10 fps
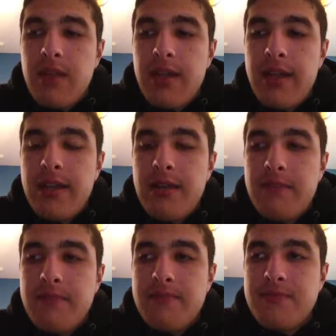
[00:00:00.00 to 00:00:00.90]
and
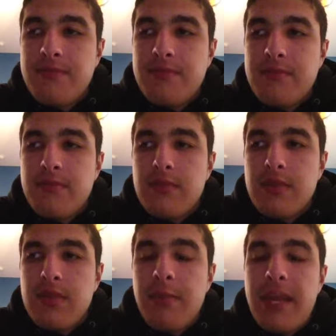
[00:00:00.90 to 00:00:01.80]

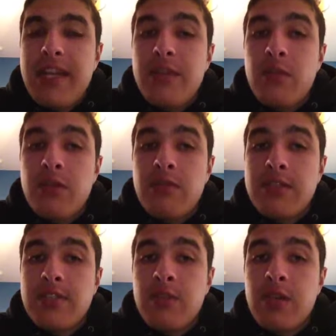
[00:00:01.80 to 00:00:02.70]
the pending one
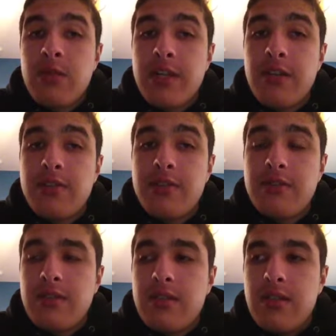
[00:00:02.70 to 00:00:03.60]
is the one I want to go to.
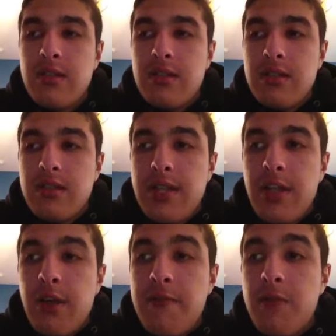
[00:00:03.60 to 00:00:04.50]

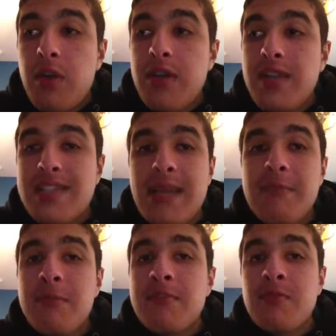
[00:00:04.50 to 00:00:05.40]
If the one that
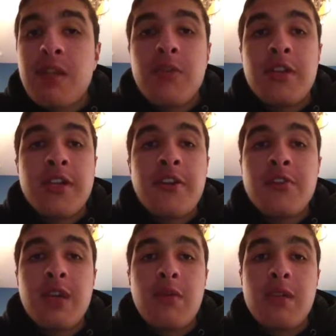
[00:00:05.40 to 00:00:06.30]
accepted me was the one I wanted to go
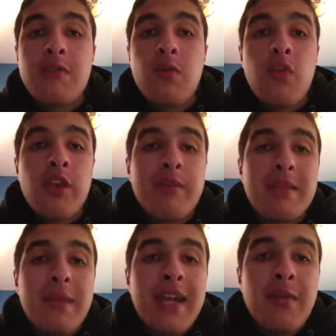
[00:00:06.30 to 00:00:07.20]
to, I wouldn't even worry about
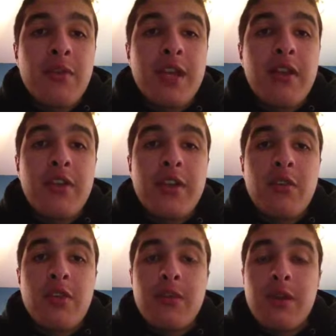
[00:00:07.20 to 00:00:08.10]
the pending one. I'd already
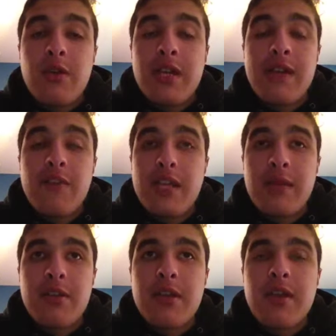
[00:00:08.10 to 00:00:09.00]
know where I'm going and
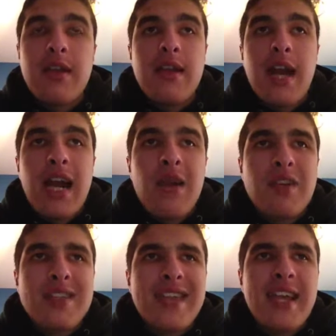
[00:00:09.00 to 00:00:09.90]
everything. But I don't
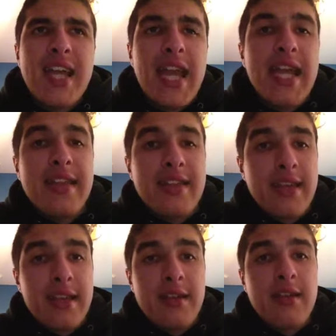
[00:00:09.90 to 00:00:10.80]
want to say
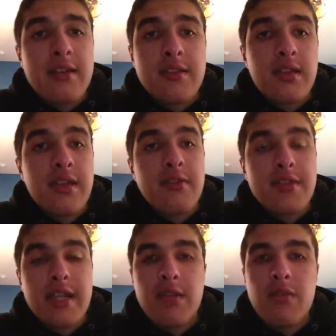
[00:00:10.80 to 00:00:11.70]
anything until I know
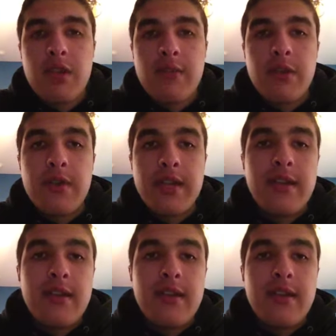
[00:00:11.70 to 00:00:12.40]
exactly where I'm going.